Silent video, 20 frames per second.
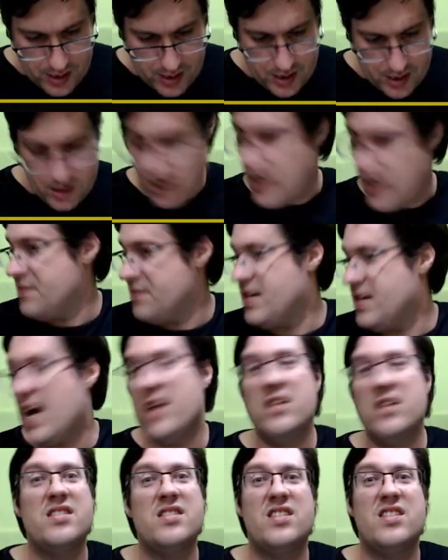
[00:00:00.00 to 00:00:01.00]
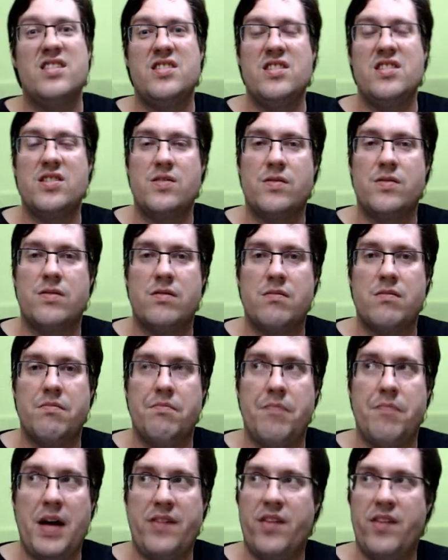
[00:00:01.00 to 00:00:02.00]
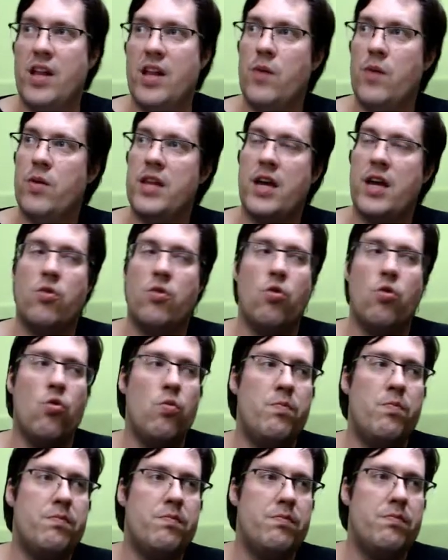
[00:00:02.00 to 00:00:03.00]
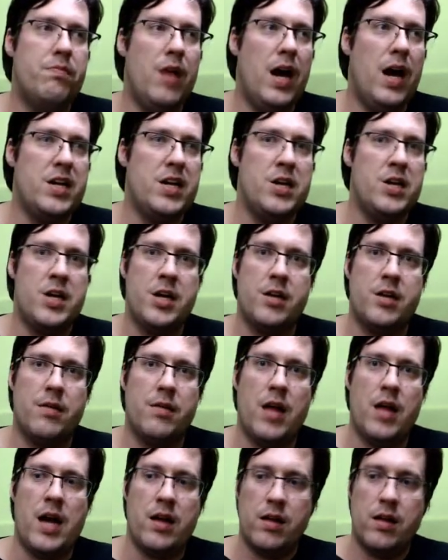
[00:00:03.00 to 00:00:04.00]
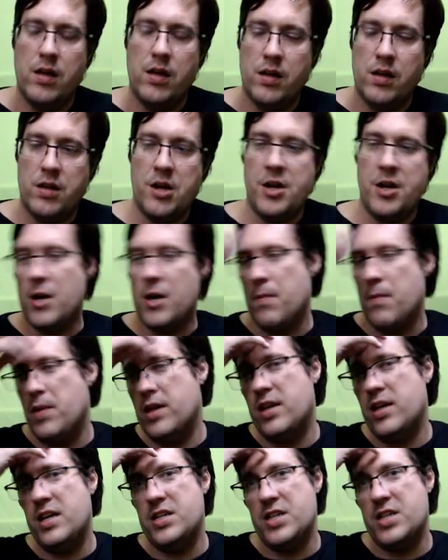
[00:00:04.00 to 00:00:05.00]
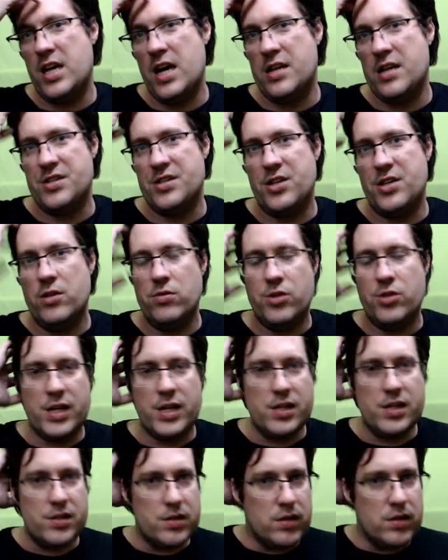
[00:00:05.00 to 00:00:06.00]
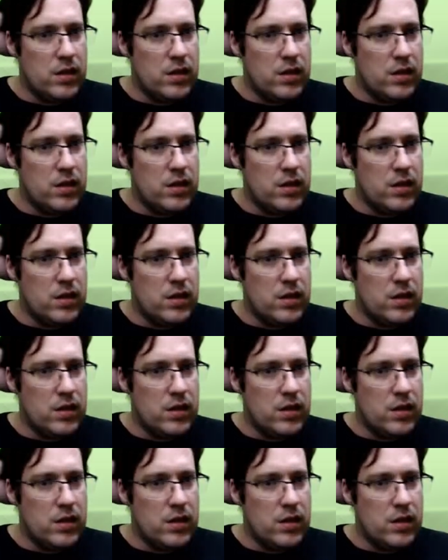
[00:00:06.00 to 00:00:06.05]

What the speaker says: go. Talents is just basically what they call unique abilities you get in the skill trees.